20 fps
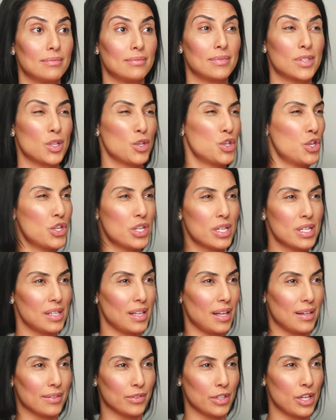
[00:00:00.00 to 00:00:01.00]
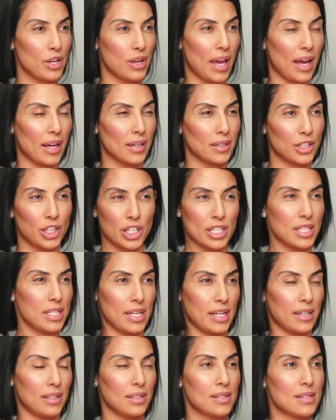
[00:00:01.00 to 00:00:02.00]
Don't you just love when you get good
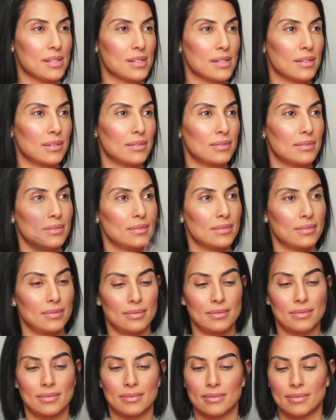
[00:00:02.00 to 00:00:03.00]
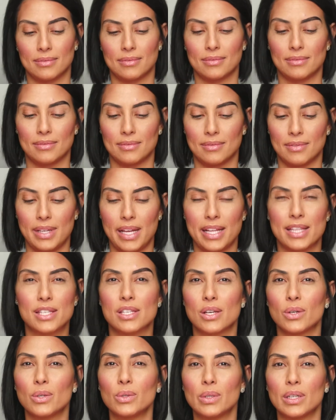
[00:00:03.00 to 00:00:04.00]
deals? It's
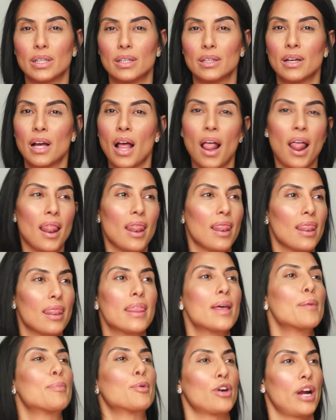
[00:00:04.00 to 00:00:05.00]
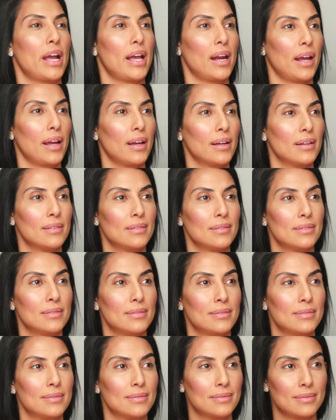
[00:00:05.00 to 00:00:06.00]
so liberating.
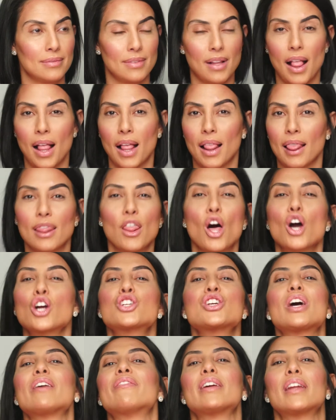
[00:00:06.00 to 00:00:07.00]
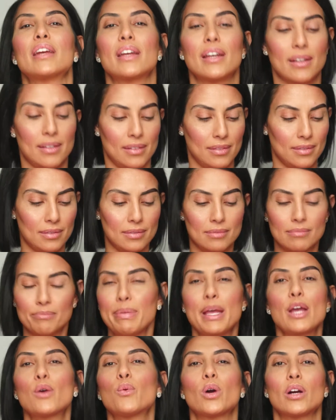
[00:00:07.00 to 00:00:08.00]
Longevity,
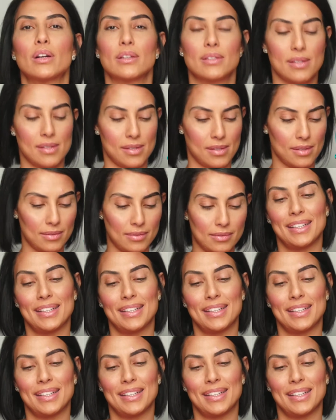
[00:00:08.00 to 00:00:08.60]
big words.